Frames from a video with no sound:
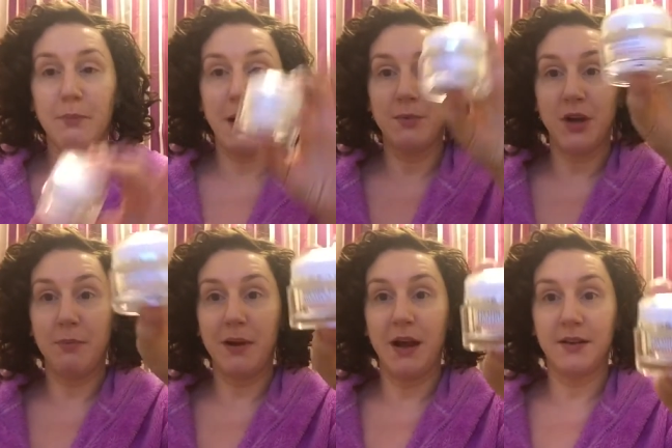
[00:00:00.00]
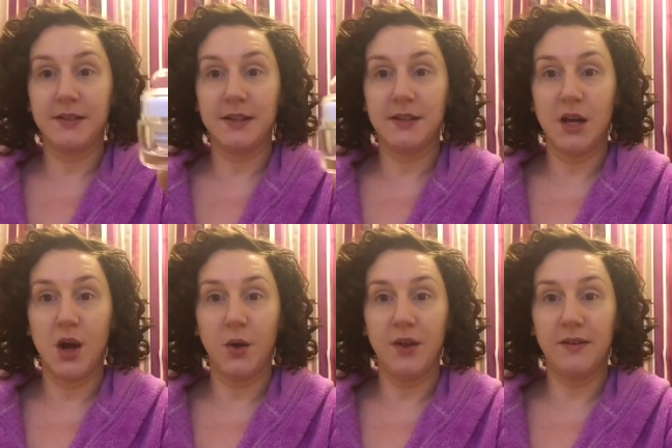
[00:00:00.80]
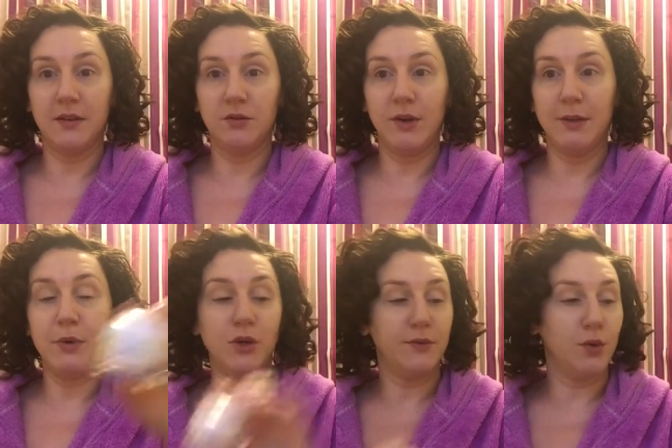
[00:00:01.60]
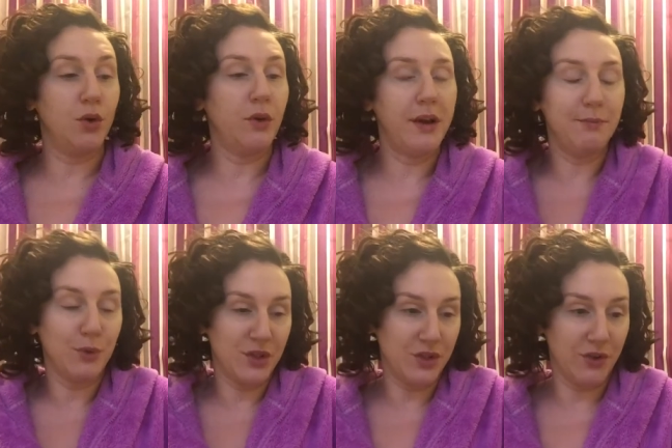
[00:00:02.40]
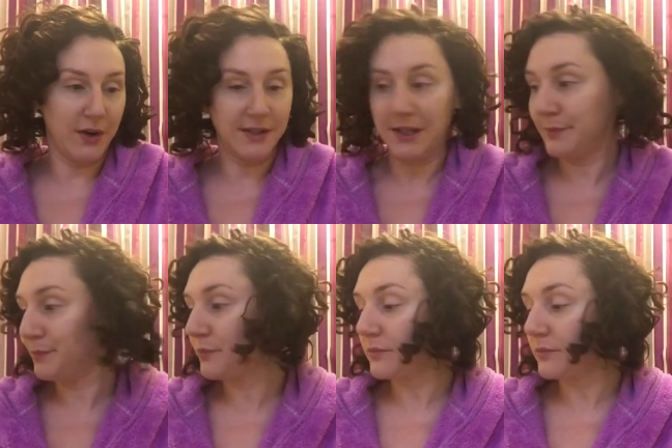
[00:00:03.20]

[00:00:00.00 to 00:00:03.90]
Peptide Plus. So this is a really beautiful cream moisturiser.